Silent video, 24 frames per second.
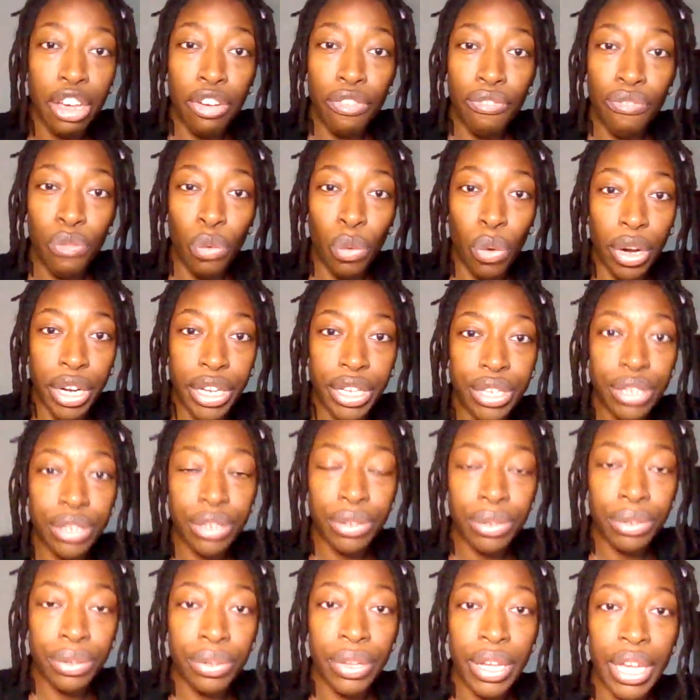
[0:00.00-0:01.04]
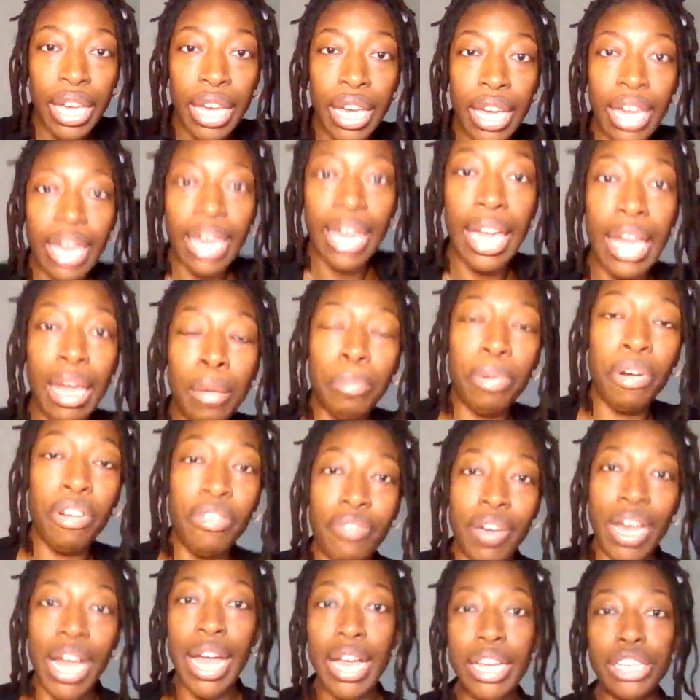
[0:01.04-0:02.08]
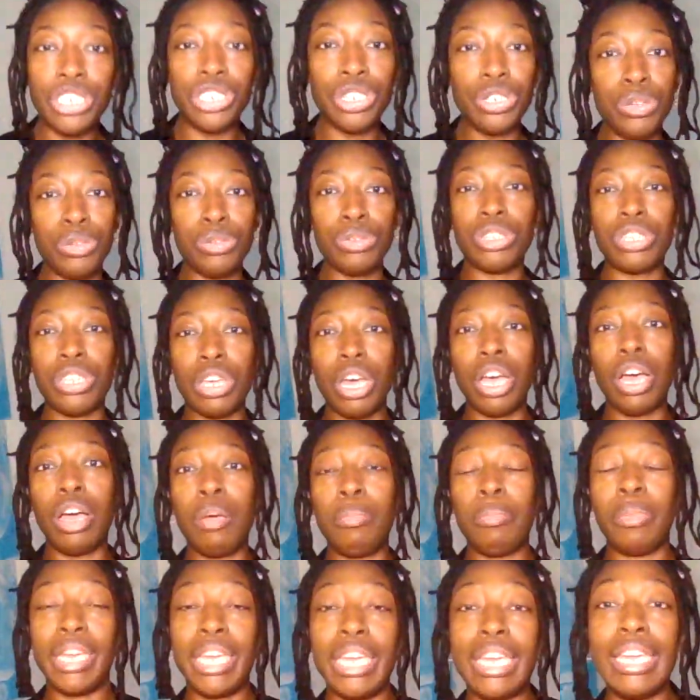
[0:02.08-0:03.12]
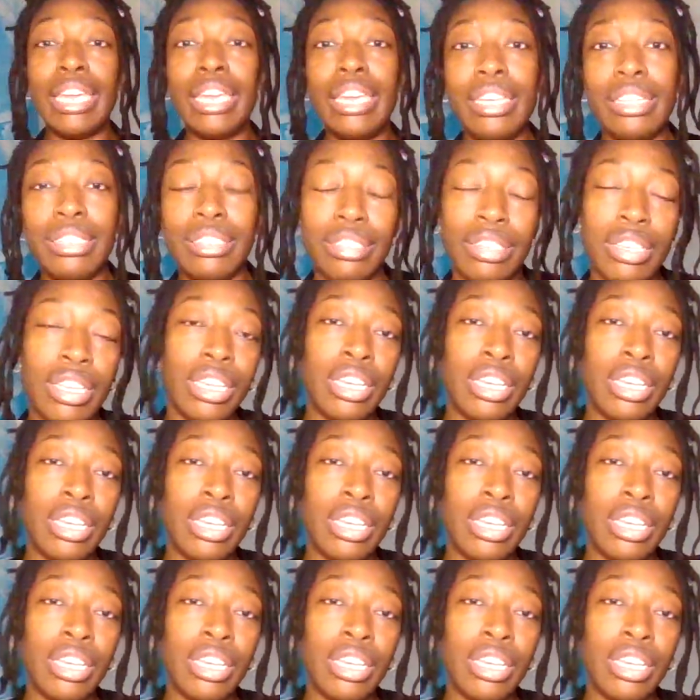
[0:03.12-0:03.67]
for you and provide you some heat,